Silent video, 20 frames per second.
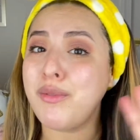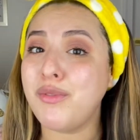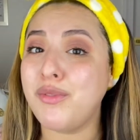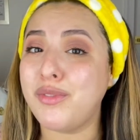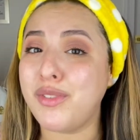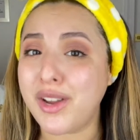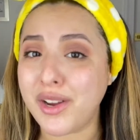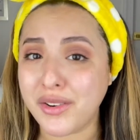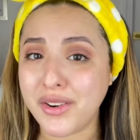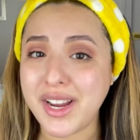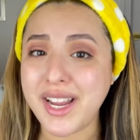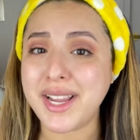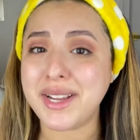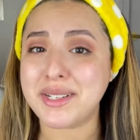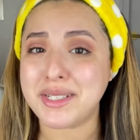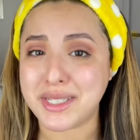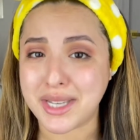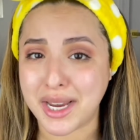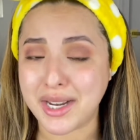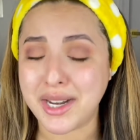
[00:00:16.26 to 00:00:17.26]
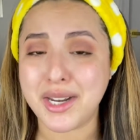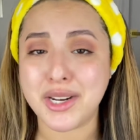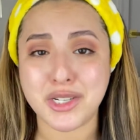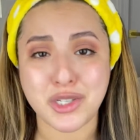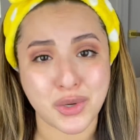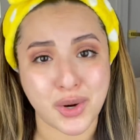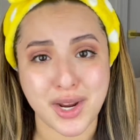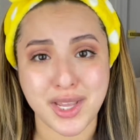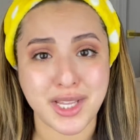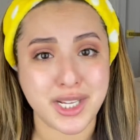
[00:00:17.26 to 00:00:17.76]
very excited to
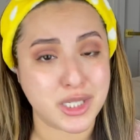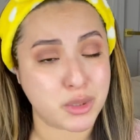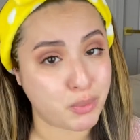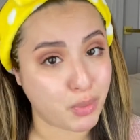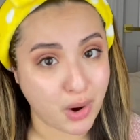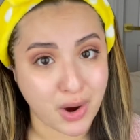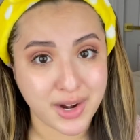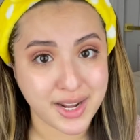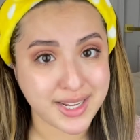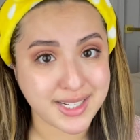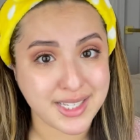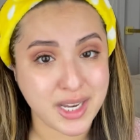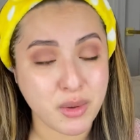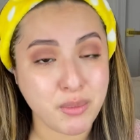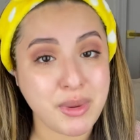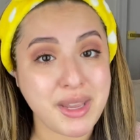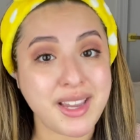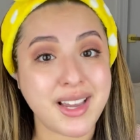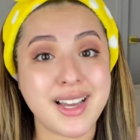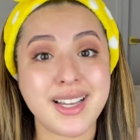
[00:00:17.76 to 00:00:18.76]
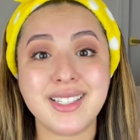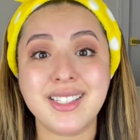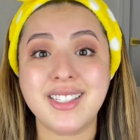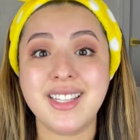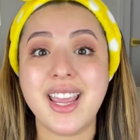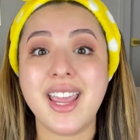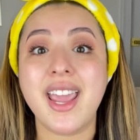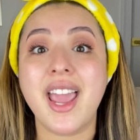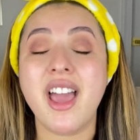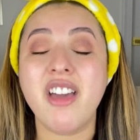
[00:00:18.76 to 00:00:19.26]
try these products out because
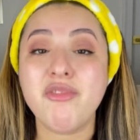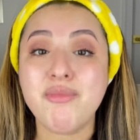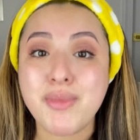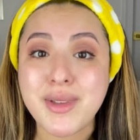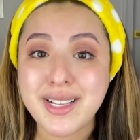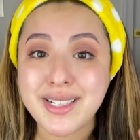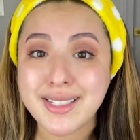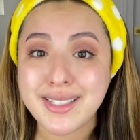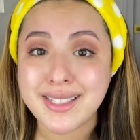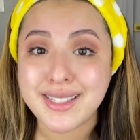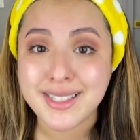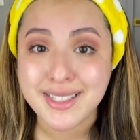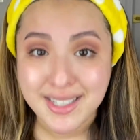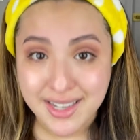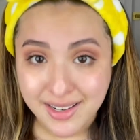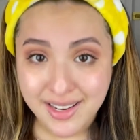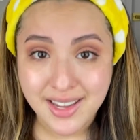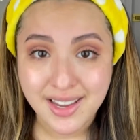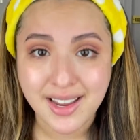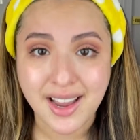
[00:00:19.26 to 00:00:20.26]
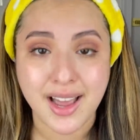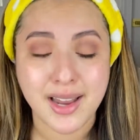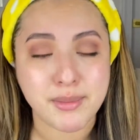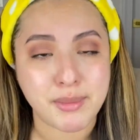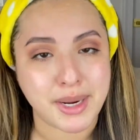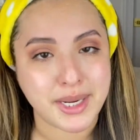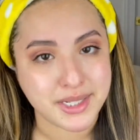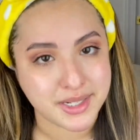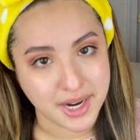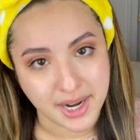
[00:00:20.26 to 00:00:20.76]
they have been sitting on
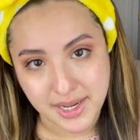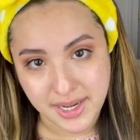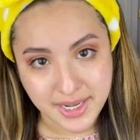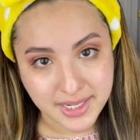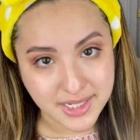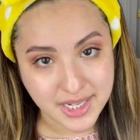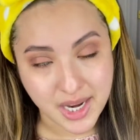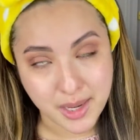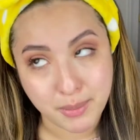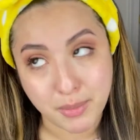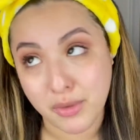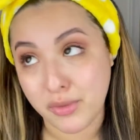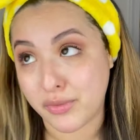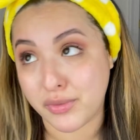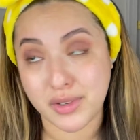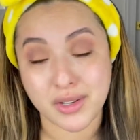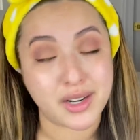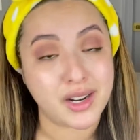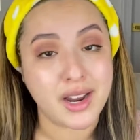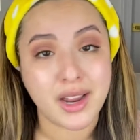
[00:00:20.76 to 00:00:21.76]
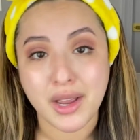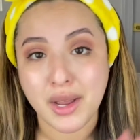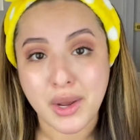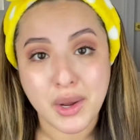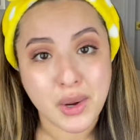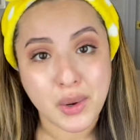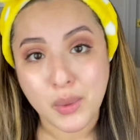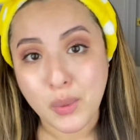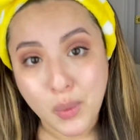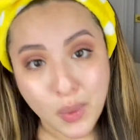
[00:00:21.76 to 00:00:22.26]
my dining table for
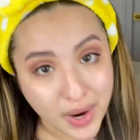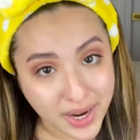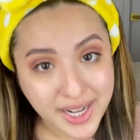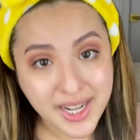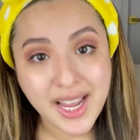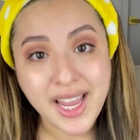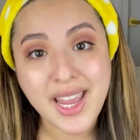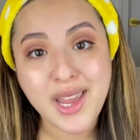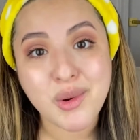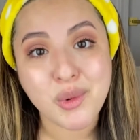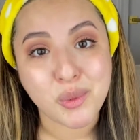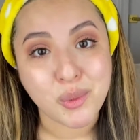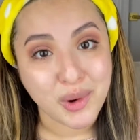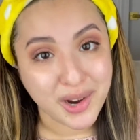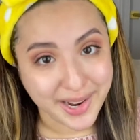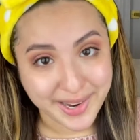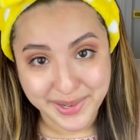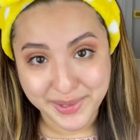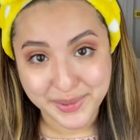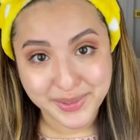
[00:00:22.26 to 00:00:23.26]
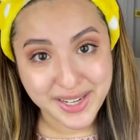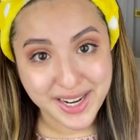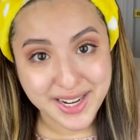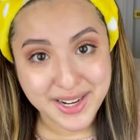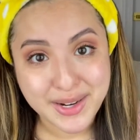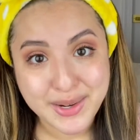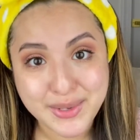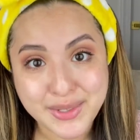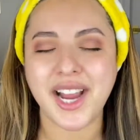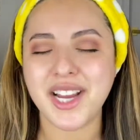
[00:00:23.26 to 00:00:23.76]
quite a while
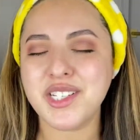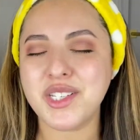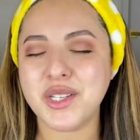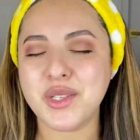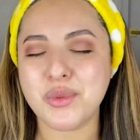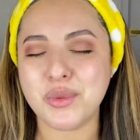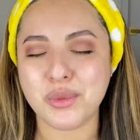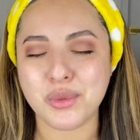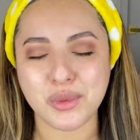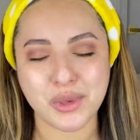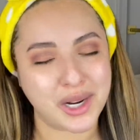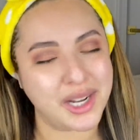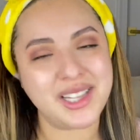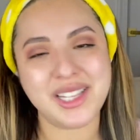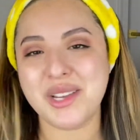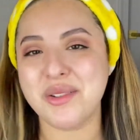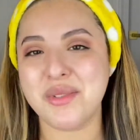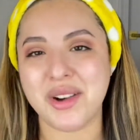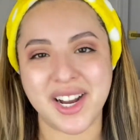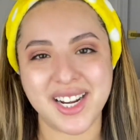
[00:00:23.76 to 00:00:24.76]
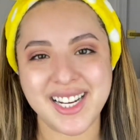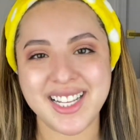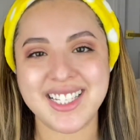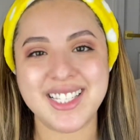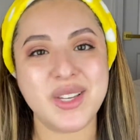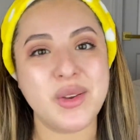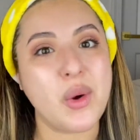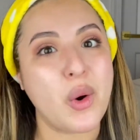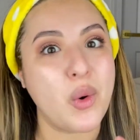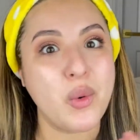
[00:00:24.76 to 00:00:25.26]
now. I just really wanted
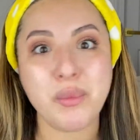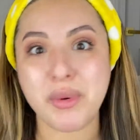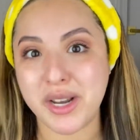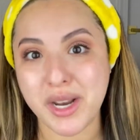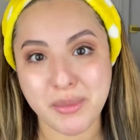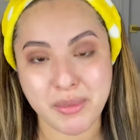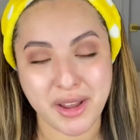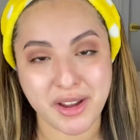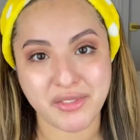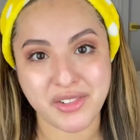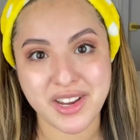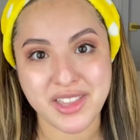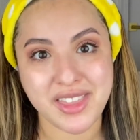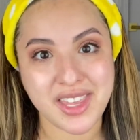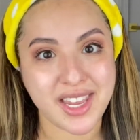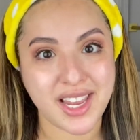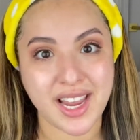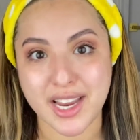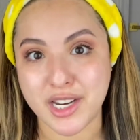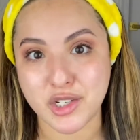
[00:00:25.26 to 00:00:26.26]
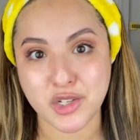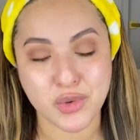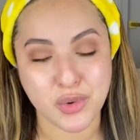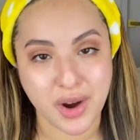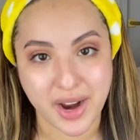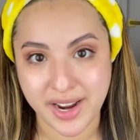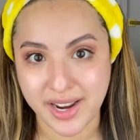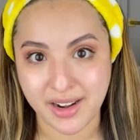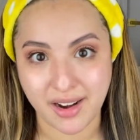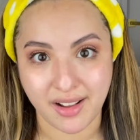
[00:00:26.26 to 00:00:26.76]
to open up everything and
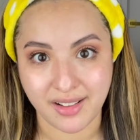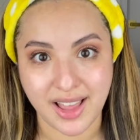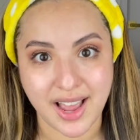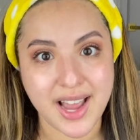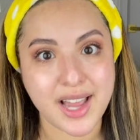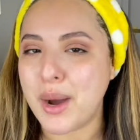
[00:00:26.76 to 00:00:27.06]
try it all on,